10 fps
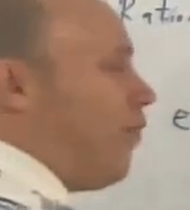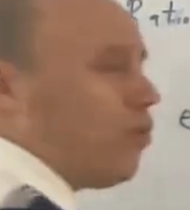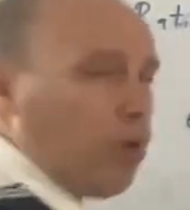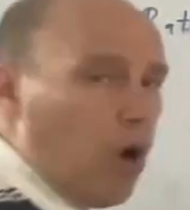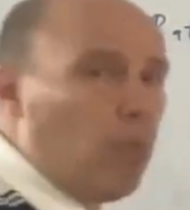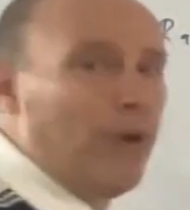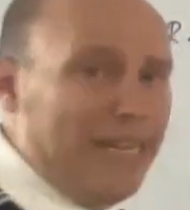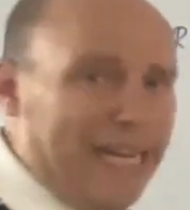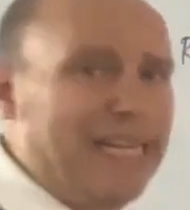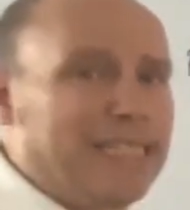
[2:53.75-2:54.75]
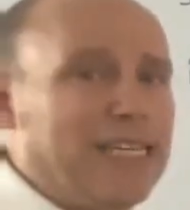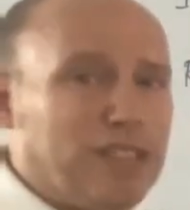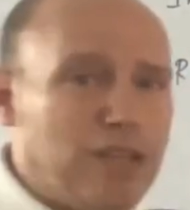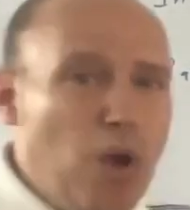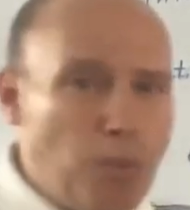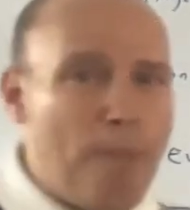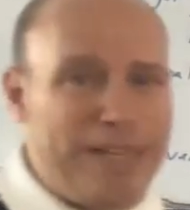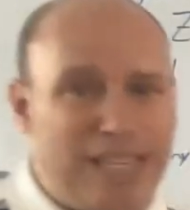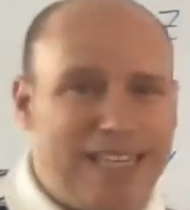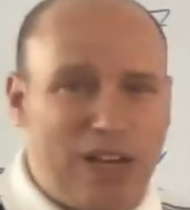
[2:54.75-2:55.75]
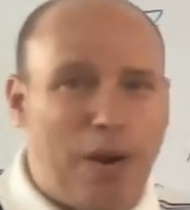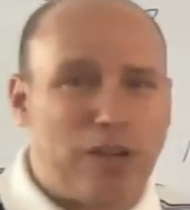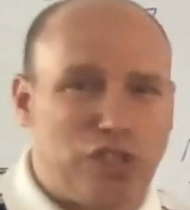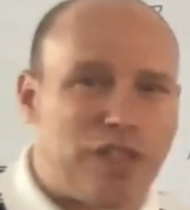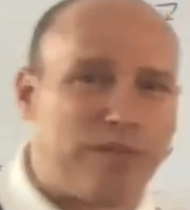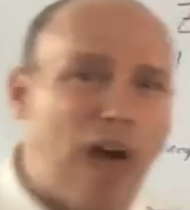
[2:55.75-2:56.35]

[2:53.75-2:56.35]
If you recall, we needed this when we did the equations of